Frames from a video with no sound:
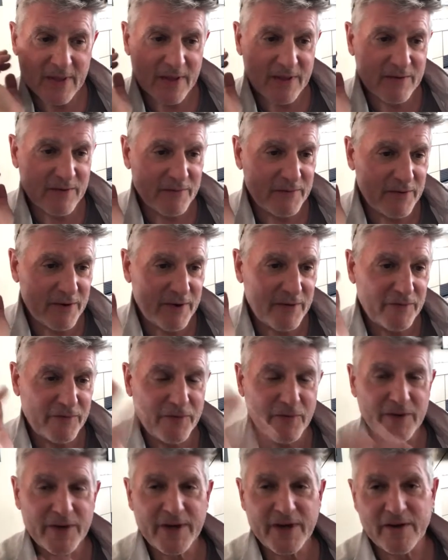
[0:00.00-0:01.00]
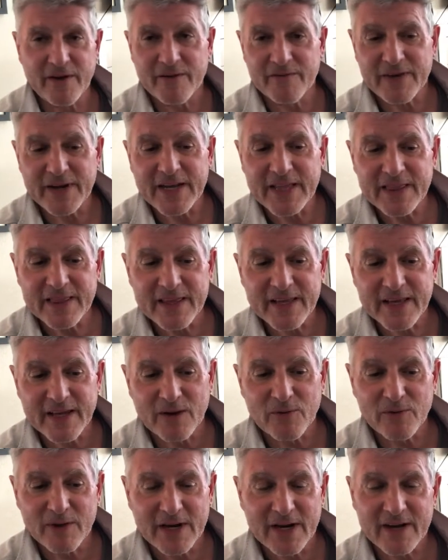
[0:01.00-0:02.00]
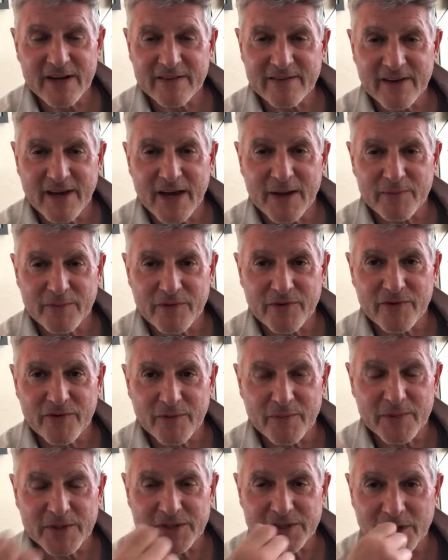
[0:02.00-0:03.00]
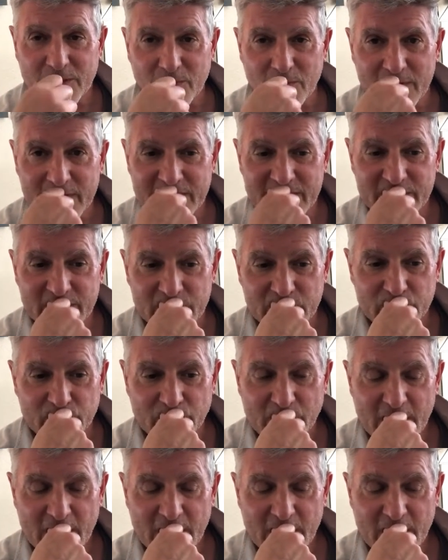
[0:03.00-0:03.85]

It's a very full year. If anything, I run out of time. There's so much I want to do.